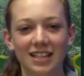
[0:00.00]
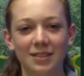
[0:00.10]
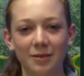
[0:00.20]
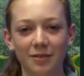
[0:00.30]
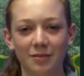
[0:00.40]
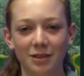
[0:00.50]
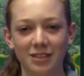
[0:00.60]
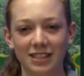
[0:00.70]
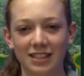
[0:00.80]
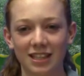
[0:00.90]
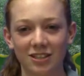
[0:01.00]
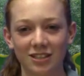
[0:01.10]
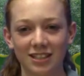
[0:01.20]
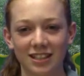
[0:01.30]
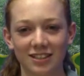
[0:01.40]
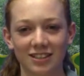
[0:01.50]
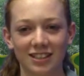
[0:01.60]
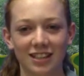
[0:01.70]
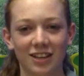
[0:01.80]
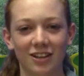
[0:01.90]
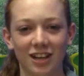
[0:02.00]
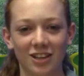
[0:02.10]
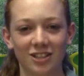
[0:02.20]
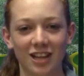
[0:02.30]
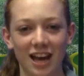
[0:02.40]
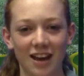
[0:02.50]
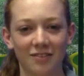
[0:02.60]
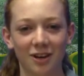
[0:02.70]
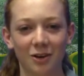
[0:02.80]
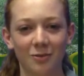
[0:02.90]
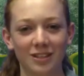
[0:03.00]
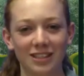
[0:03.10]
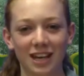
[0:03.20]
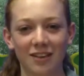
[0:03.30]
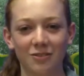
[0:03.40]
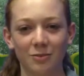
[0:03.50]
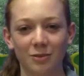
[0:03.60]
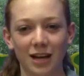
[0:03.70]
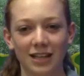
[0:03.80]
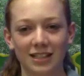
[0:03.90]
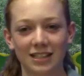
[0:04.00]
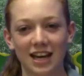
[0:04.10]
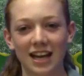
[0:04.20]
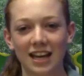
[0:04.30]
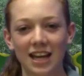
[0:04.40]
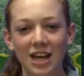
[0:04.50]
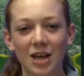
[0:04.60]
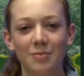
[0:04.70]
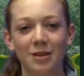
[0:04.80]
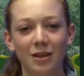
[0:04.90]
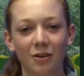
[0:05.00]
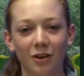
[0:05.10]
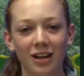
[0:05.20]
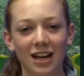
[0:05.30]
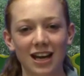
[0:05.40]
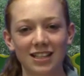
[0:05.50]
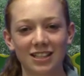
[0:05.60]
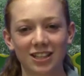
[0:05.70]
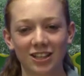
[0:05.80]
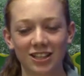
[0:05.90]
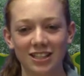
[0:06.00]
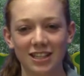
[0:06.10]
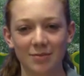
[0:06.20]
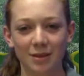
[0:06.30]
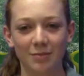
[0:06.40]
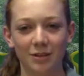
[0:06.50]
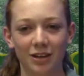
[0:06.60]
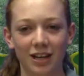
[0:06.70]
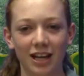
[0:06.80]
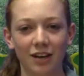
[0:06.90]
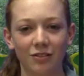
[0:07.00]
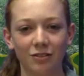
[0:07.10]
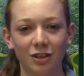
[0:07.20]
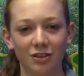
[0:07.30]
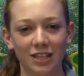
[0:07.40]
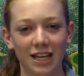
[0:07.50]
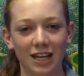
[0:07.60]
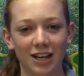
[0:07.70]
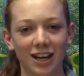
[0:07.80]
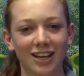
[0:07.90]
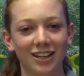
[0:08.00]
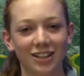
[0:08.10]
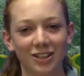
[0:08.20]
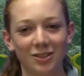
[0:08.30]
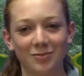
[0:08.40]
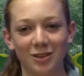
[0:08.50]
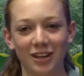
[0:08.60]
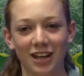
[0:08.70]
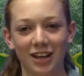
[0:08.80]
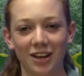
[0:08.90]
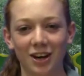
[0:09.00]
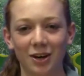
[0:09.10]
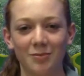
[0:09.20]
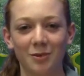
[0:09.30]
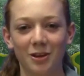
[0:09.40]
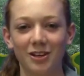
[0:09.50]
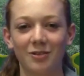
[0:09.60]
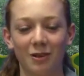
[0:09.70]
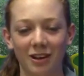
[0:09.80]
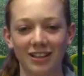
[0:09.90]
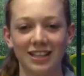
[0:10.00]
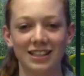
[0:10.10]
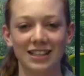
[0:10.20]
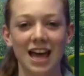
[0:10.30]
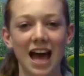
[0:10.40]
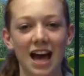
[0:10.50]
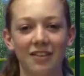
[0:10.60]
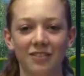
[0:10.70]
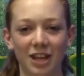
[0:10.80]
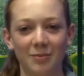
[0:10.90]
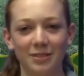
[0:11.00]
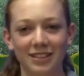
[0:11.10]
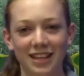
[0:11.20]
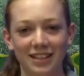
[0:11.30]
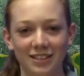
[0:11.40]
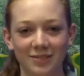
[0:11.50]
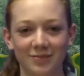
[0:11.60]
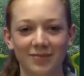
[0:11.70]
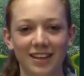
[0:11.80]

Some of the most essential skills a secretary should have are ones that I feel practiced at. Being organized, a good team member, a careful note taker, and a good communicator are important qualities I feel I possess.